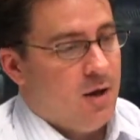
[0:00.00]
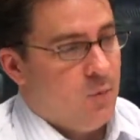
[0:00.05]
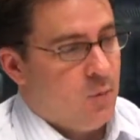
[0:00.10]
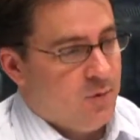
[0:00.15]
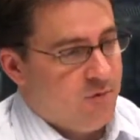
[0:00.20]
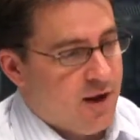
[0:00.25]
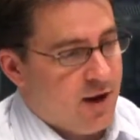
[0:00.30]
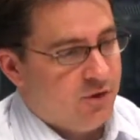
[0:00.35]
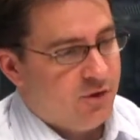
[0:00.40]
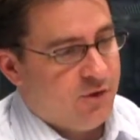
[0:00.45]

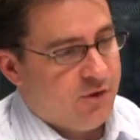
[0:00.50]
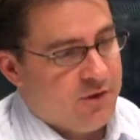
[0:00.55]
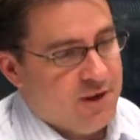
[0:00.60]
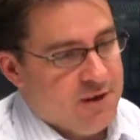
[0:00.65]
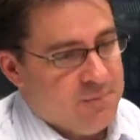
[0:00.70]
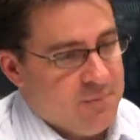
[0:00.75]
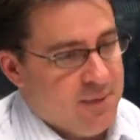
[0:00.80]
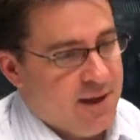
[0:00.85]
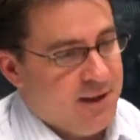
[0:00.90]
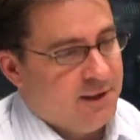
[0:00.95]
we've actually
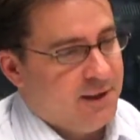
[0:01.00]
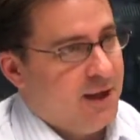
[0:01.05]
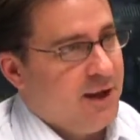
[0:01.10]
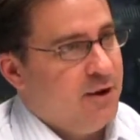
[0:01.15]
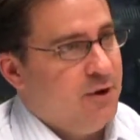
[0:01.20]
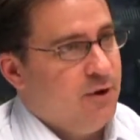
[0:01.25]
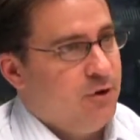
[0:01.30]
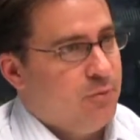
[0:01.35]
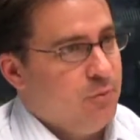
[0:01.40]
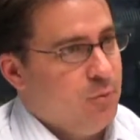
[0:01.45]
seen
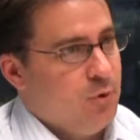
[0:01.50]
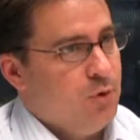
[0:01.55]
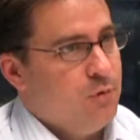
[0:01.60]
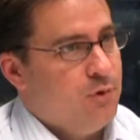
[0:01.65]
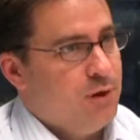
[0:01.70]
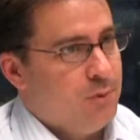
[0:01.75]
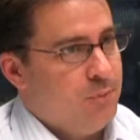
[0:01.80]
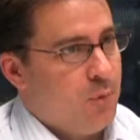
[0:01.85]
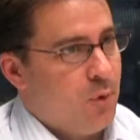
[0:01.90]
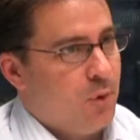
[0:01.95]
mainliners
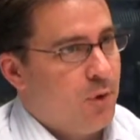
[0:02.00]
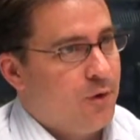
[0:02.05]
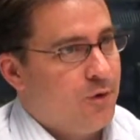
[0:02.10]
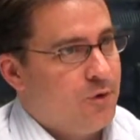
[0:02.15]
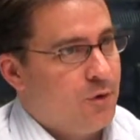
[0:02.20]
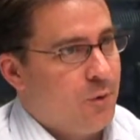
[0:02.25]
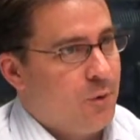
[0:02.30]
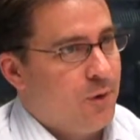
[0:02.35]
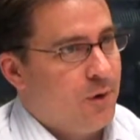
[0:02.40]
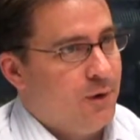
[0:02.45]
moving more
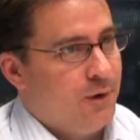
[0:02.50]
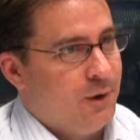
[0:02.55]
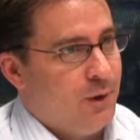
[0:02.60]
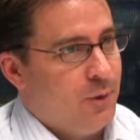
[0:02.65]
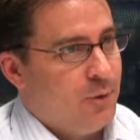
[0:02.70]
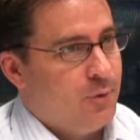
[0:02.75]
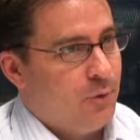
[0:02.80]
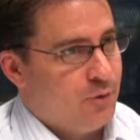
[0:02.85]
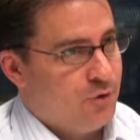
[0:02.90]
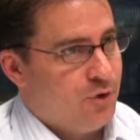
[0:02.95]
toward
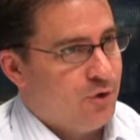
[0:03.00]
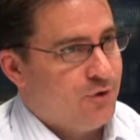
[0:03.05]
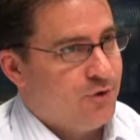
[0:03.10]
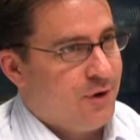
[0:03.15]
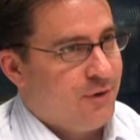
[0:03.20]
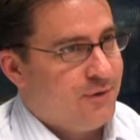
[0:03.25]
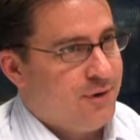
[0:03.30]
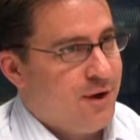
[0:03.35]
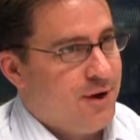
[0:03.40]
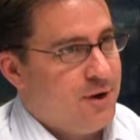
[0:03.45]
local church
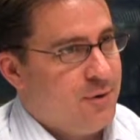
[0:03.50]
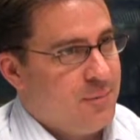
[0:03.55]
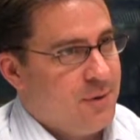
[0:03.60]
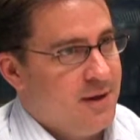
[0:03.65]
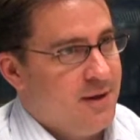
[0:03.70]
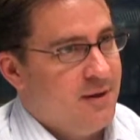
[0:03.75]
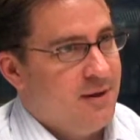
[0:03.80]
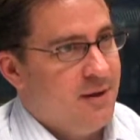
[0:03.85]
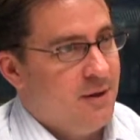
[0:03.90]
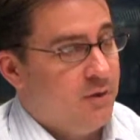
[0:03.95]

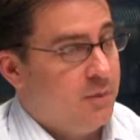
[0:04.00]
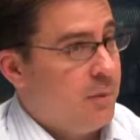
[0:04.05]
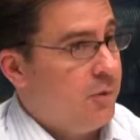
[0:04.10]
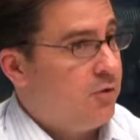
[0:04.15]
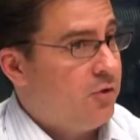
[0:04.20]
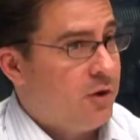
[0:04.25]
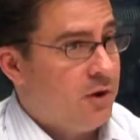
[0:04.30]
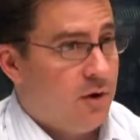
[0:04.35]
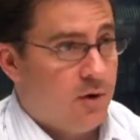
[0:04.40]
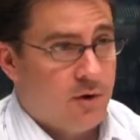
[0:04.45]
autonomy,
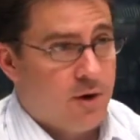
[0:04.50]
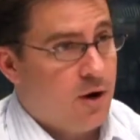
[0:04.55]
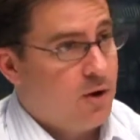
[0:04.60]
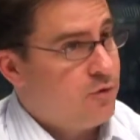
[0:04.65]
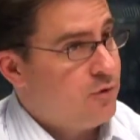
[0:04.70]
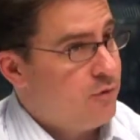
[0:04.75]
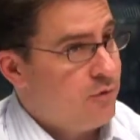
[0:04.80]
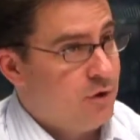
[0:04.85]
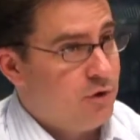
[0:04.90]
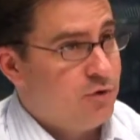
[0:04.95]
especially on
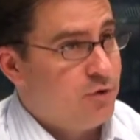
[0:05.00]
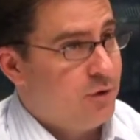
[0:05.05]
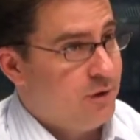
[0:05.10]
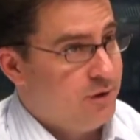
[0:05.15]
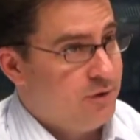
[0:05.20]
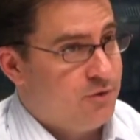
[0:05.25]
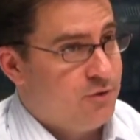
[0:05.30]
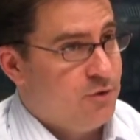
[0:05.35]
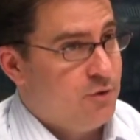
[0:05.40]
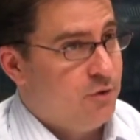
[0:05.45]

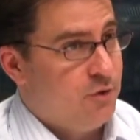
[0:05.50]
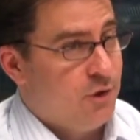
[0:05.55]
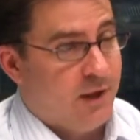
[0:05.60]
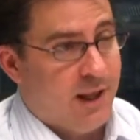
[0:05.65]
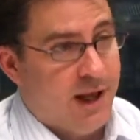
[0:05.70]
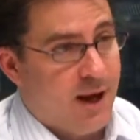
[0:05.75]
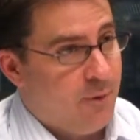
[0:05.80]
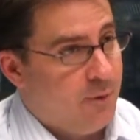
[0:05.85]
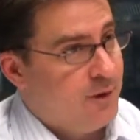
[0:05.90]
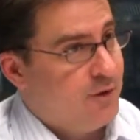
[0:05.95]
controversial issues,
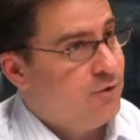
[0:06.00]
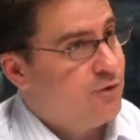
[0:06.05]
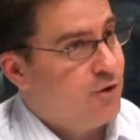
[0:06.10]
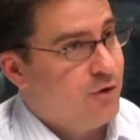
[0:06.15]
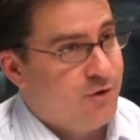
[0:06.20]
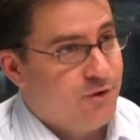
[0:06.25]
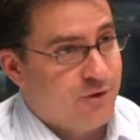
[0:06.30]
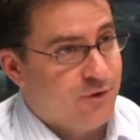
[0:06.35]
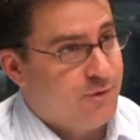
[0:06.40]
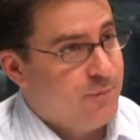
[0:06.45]
allowing
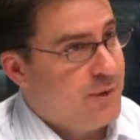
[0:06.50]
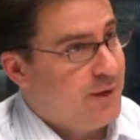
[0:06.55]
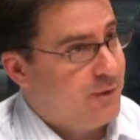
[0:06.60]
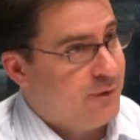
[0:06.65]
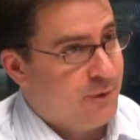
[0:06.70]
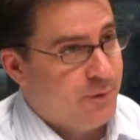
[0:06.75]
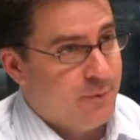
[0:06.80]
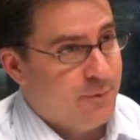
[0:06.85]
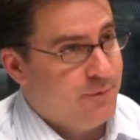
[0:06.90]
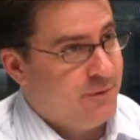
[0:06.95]
churches to make
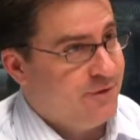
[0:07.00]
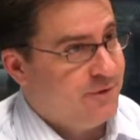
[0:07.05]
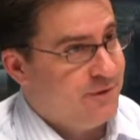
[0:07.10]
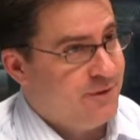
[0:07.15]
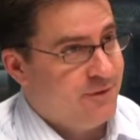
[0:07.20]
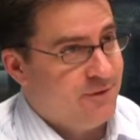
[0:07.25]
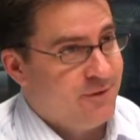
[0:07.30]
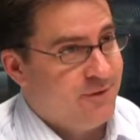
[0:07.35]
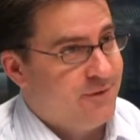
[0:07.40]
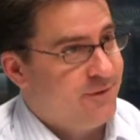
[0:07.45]
their own
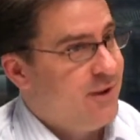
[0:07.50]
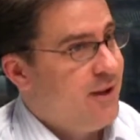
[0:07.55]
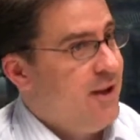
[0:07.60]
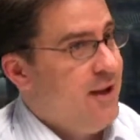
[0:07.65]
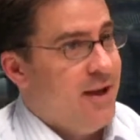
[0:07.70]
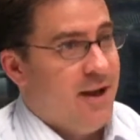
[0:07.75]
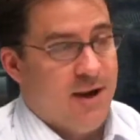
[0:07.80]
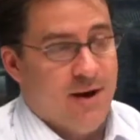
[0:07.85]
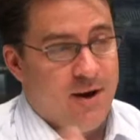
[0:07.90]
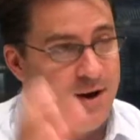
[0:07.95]
decisions
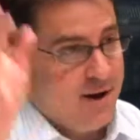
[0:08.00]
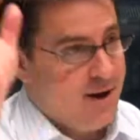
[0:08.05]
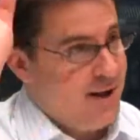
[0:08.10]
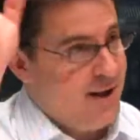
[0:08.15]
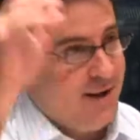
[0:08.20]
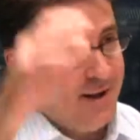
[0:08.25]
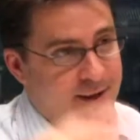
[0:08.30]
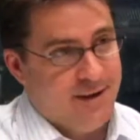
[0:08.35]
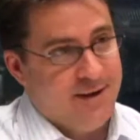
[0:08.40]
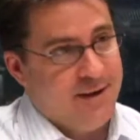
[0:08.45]
and not
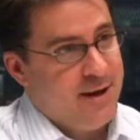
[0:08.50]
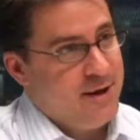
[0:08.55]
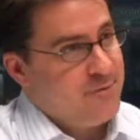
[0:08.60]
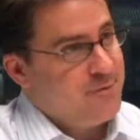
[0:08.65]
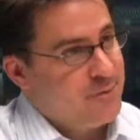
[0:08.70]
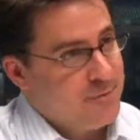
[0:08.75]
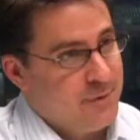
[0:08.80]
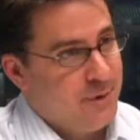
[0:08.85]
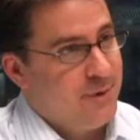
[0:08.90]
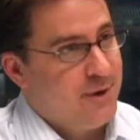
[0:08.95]
handing it down
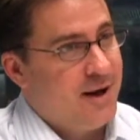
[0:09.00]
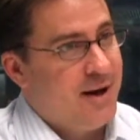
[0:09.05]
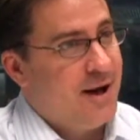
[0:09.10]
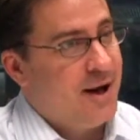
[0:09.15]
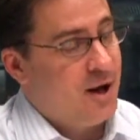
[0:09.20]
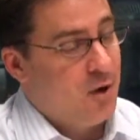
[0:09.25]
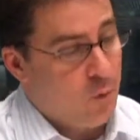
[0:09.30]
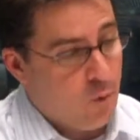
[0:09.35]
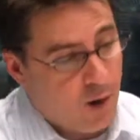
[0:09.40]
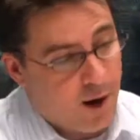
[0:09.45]
from on
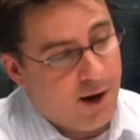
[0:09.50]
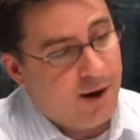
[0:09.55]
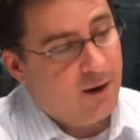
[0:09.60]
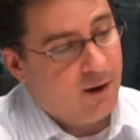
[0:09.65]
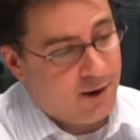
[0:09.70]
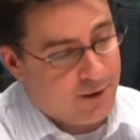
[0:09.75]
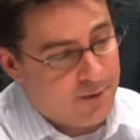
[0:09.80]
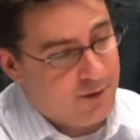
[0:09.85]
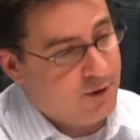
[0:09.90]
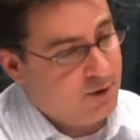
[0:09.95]
high,
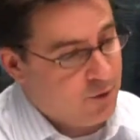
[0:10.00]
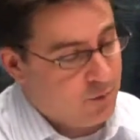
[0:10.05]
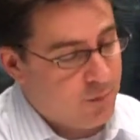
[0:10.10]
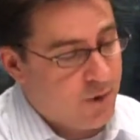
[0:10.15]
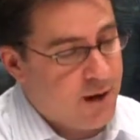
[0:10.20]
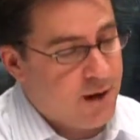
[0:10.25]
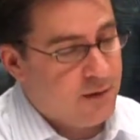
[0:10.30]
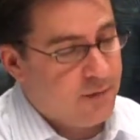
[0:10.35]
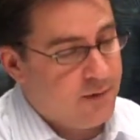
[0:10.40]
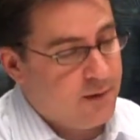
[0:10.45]
while I think you're
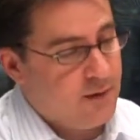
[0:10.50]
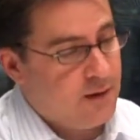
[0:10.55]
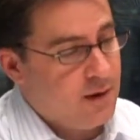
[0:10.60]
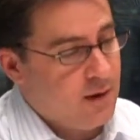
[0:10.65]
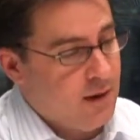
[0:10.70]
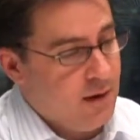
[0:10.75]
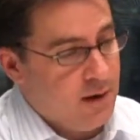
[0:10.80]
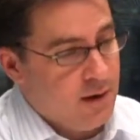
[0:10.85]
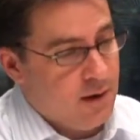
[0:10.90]
right that